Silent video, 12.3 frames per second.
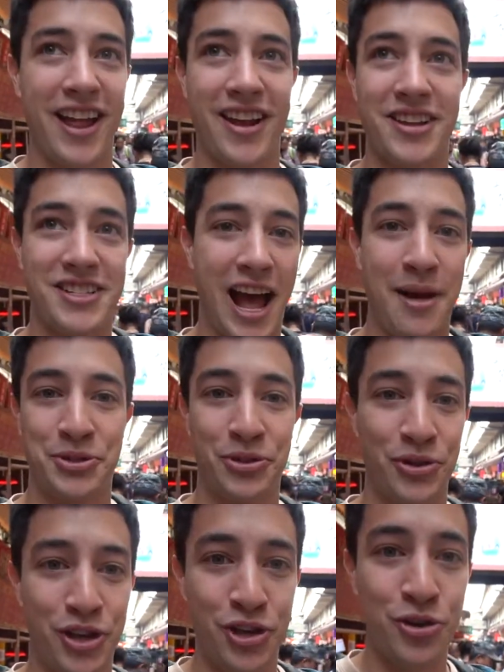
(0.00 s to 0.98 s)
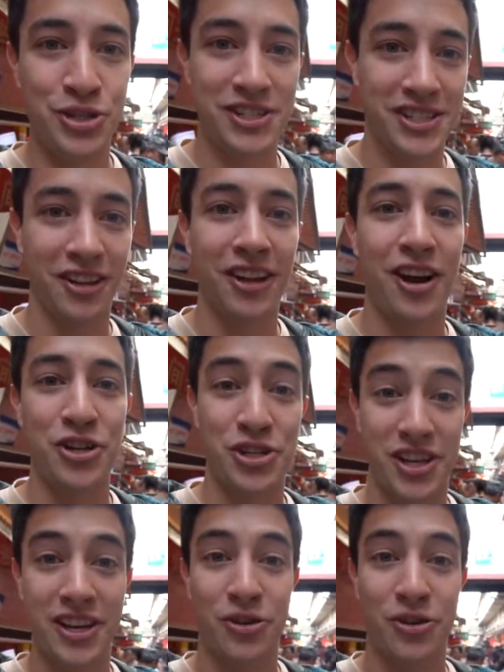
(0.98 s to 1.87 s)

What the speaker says: and it is absolutely huge. It's the largest in